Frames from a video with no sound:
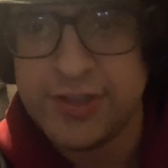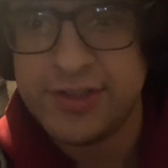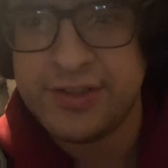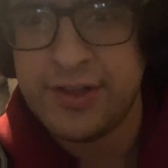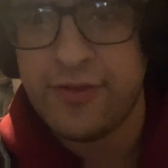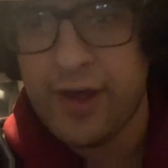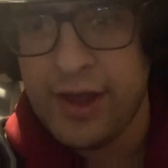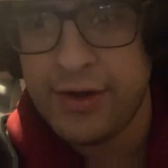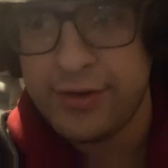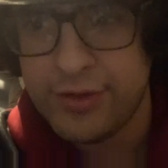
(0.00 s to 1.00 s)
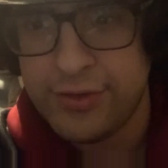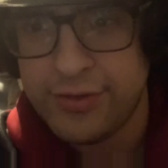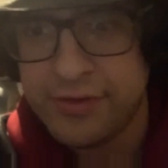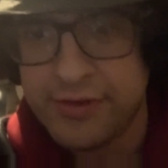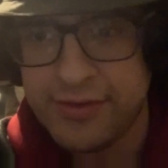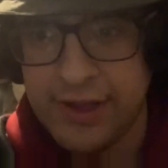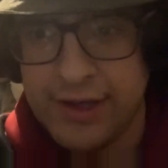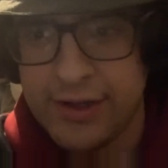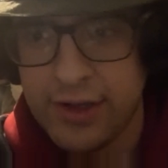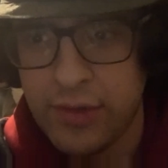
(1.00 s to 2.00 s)
itself on and tunes the
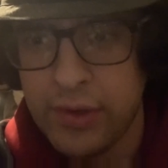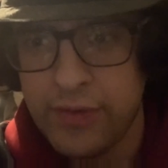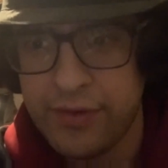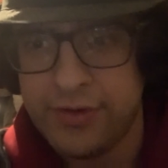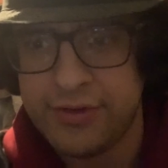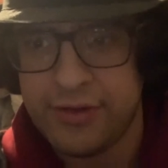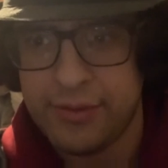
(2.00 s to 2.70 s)
static whenever there's a